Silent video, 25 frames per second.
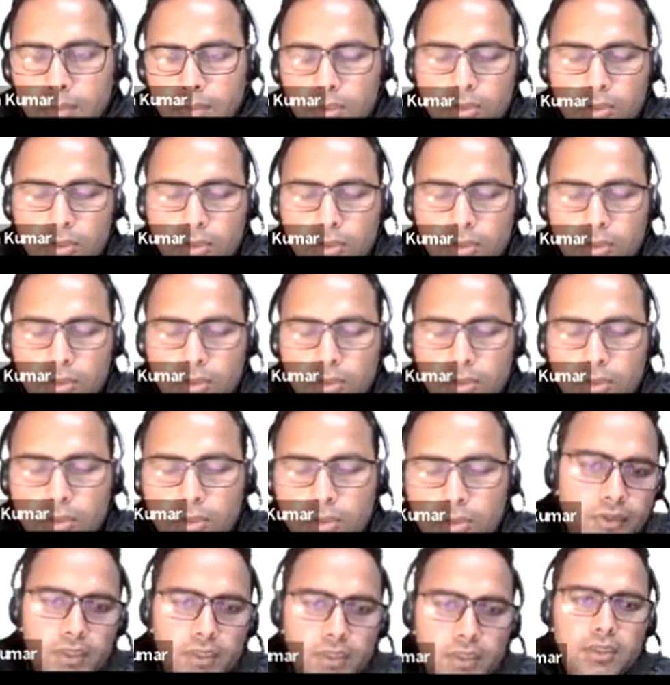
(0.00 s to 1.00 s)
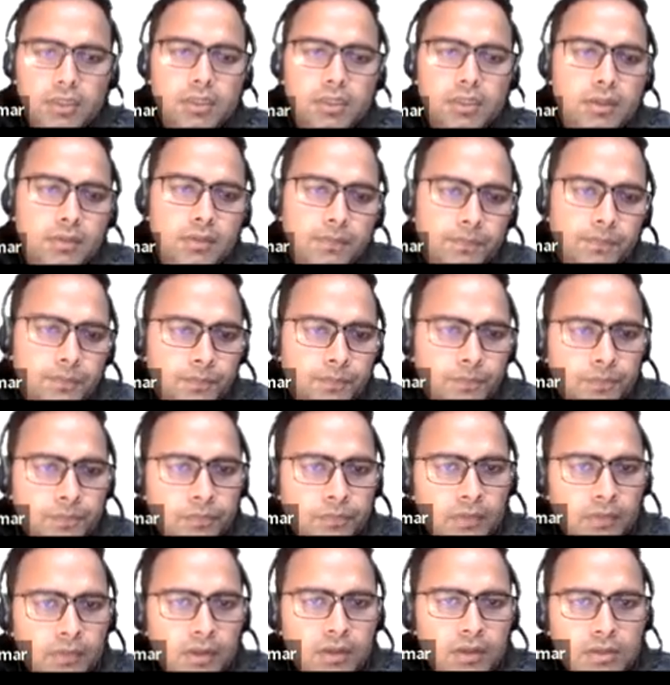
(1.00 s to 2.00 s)
Top view right here.
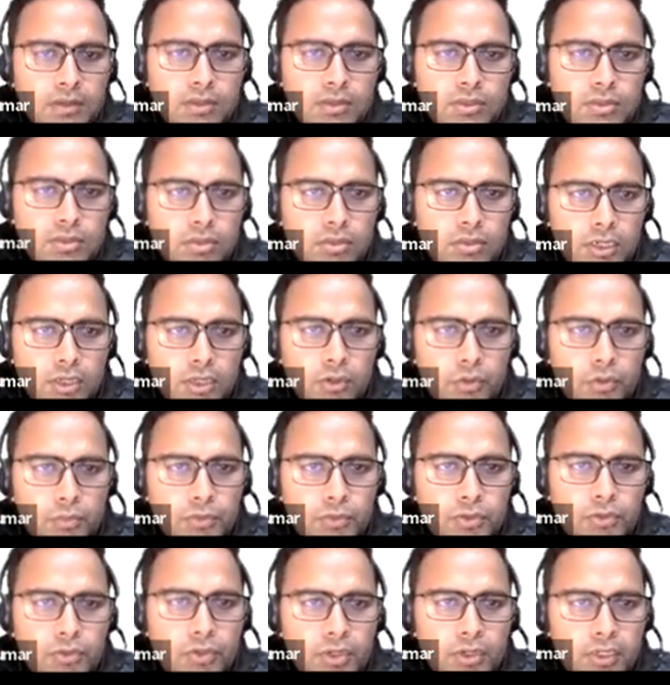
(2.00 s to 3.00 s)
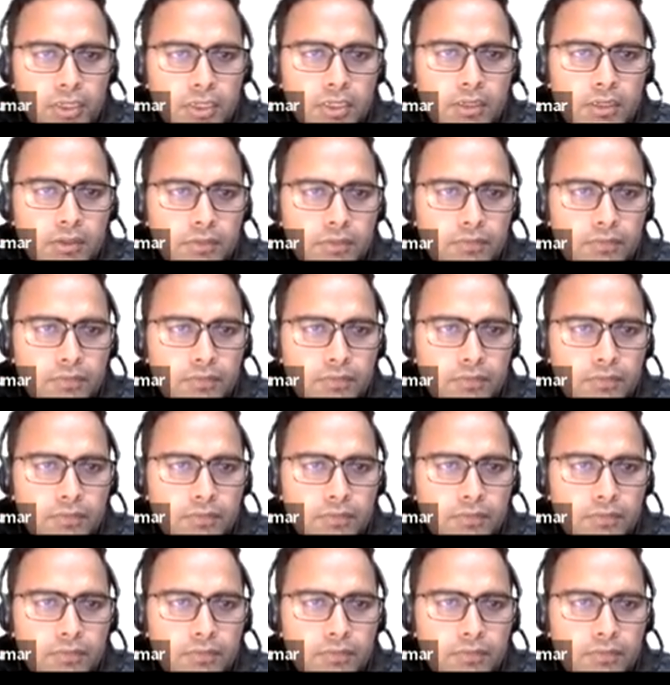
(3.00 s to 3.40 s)
So I hope you got it,